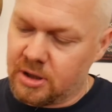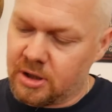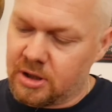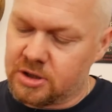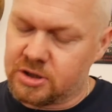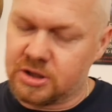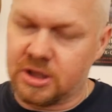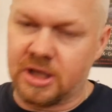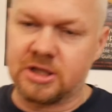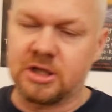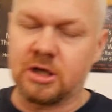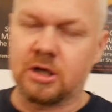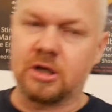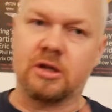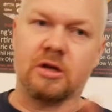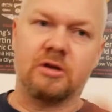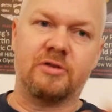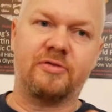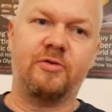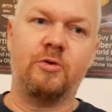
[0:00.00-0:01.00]
So let's look at
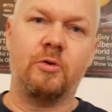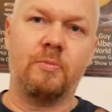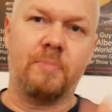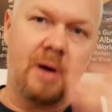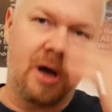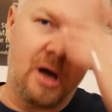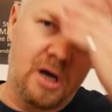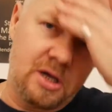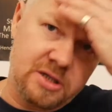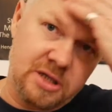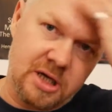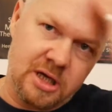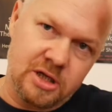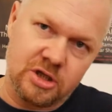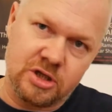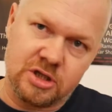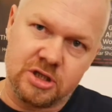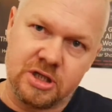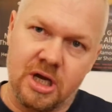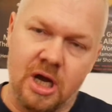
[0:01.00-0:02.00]
those four bars and
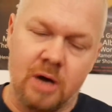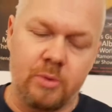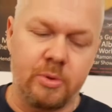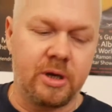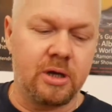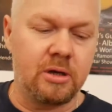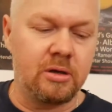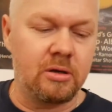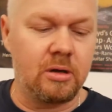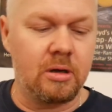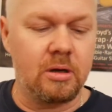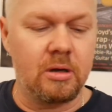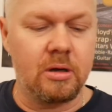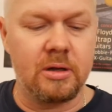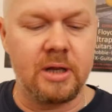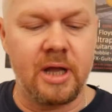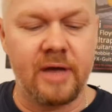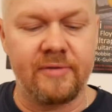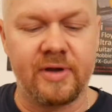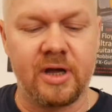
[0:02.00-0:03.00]
just see how we can
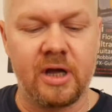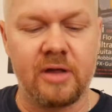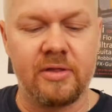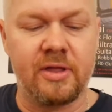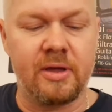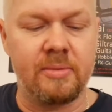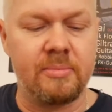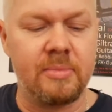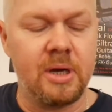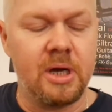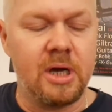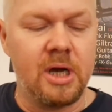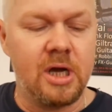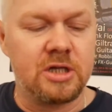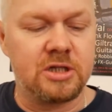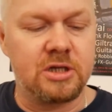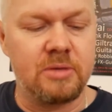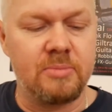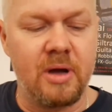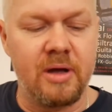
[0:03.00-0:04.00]
navigate them.
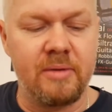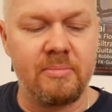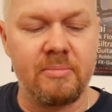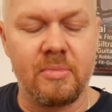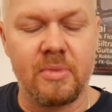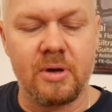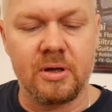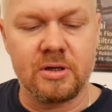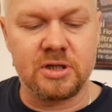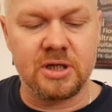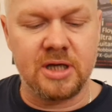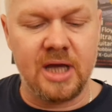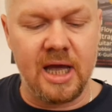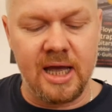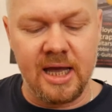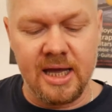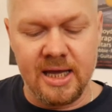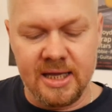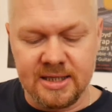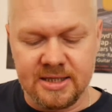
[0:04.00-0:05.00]
So my to
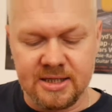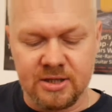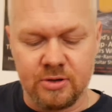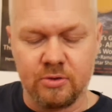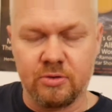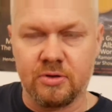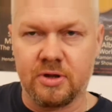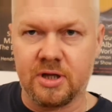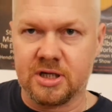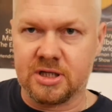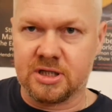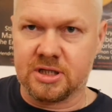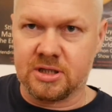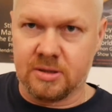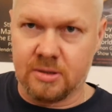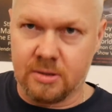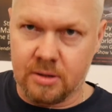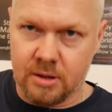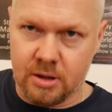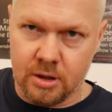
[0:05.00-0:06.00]
get into
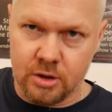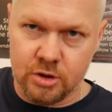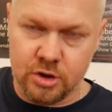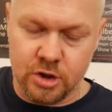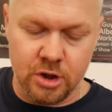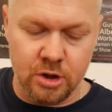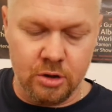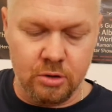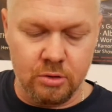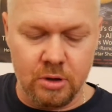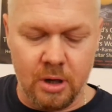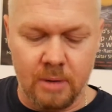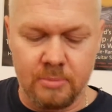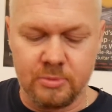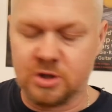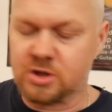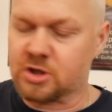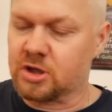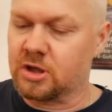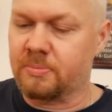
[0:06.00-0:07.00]
this tune, I'm
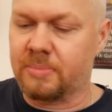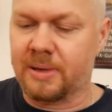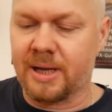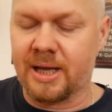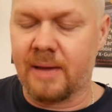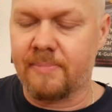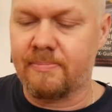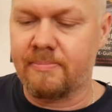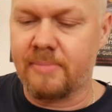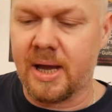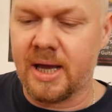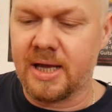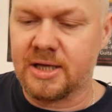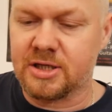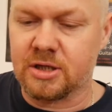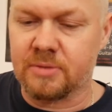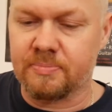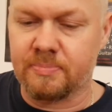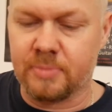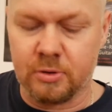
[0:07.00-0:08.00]
just going to play a
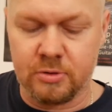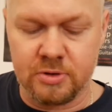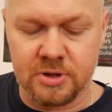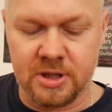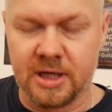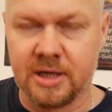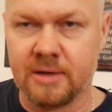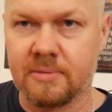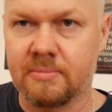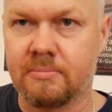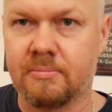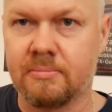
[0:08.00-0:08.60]
major blues lick.